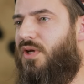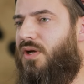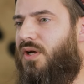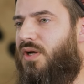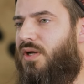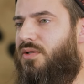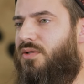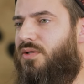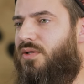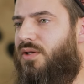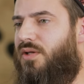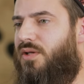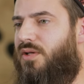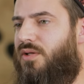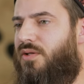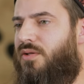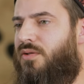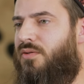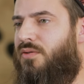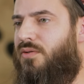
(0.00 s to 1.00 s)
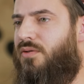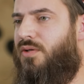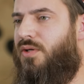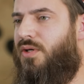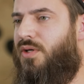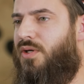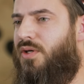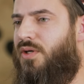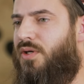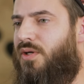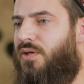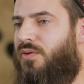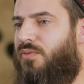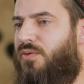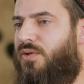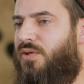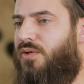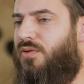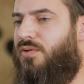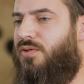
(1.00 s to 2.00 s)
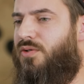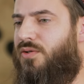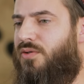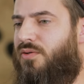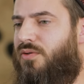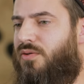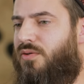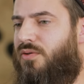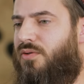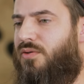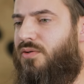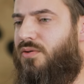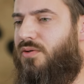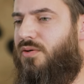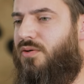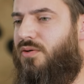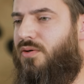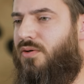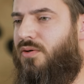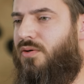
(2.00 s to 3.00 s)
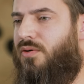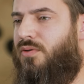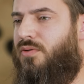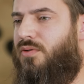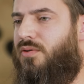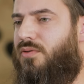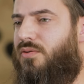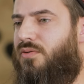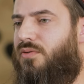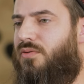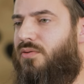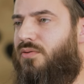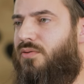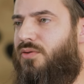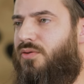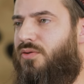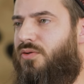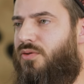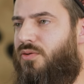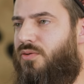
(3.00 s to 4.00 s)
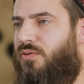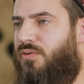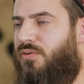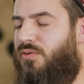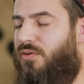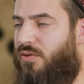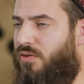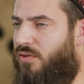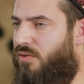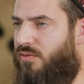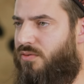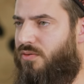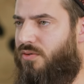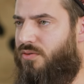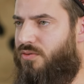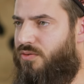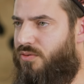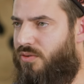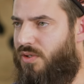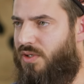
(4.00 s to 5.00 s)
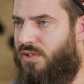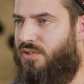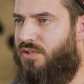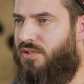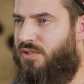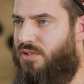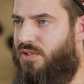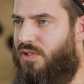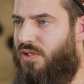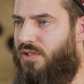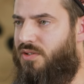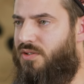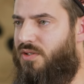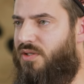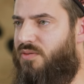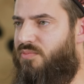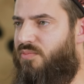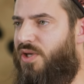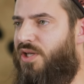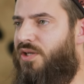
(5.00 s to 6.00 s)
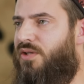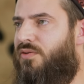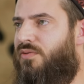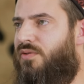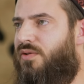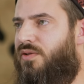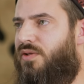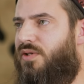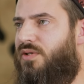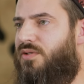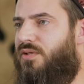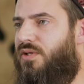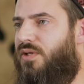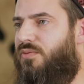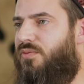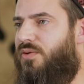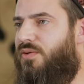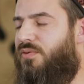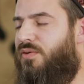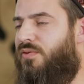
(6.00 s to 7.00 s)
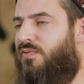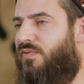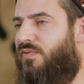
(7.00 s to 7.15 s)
And then we also got to know or to understand that many of the things that we were